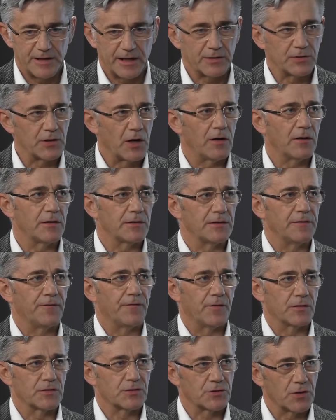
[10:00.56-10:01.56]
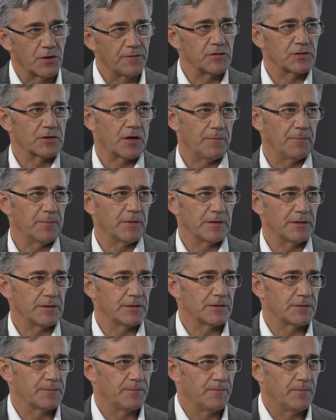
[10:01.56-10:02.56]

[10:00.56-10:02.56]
technology for service companies.